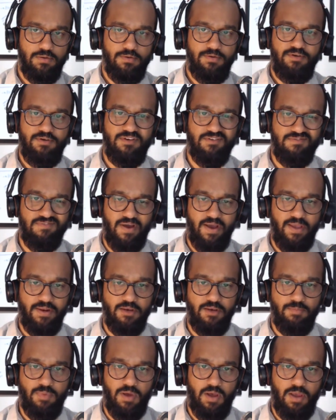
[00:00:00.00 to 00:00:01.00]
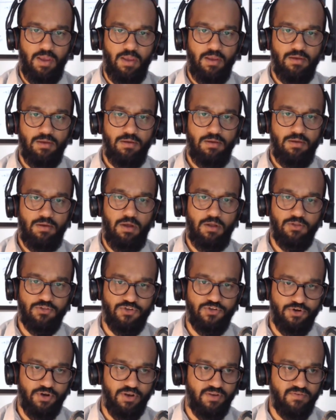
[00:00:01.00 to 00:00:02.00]
divided by
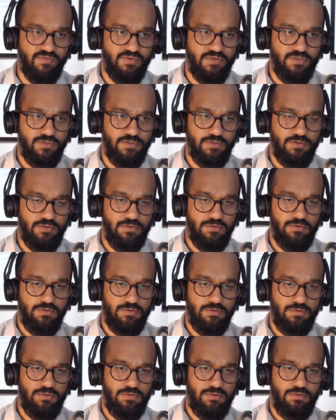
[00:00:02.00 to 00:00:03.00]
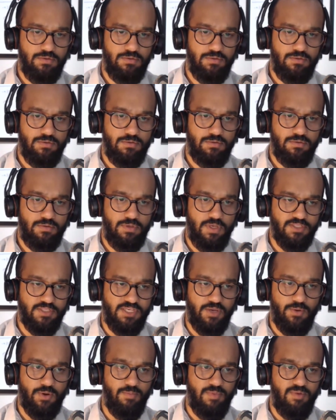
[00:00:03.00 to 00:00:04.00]
alternatives. Okay, I'll
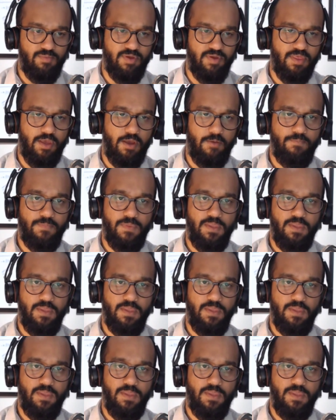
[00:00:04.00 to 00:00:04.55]
tell you what I mean by that.